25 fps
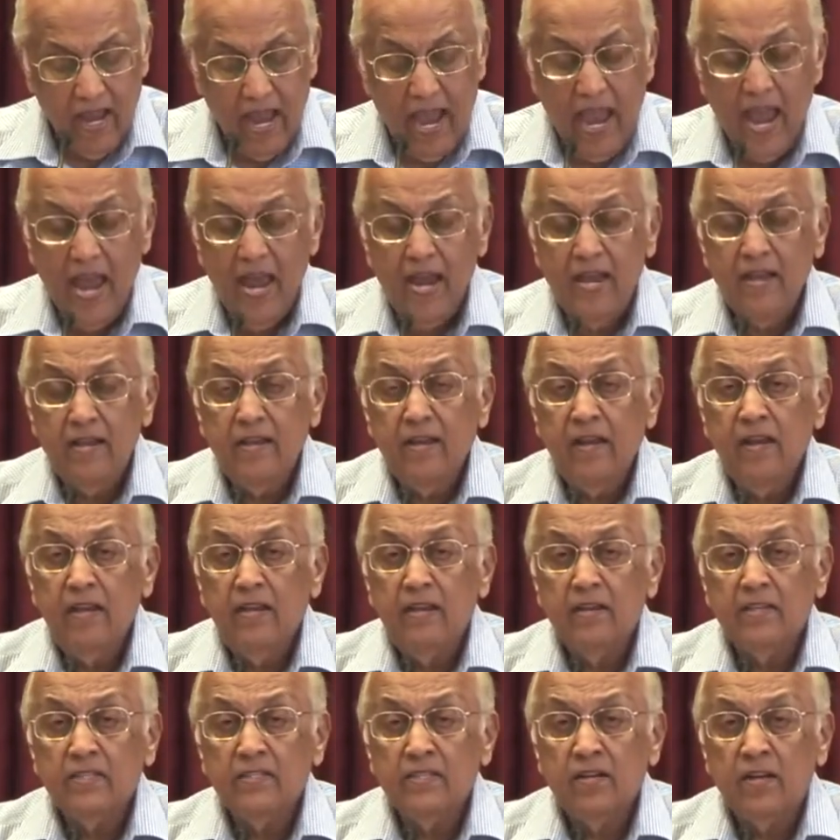And he
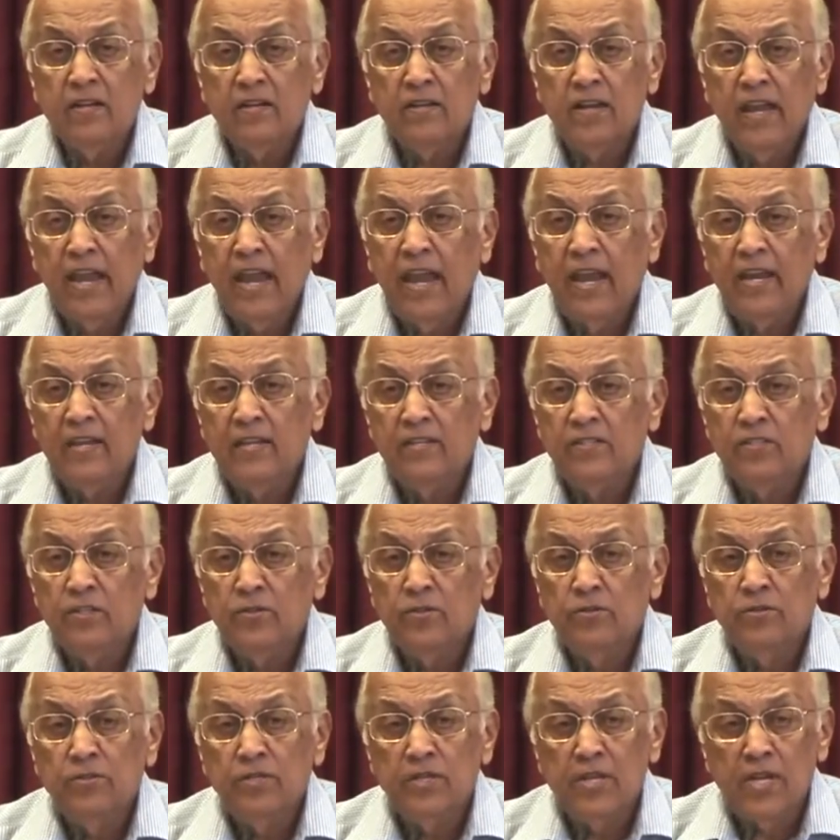does not hate his
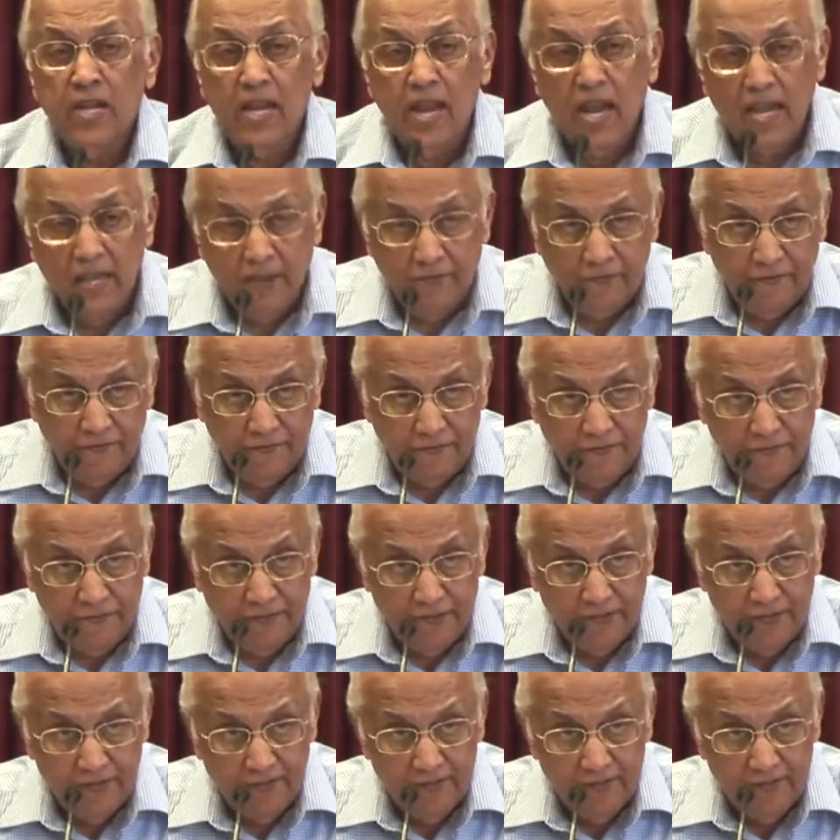own life.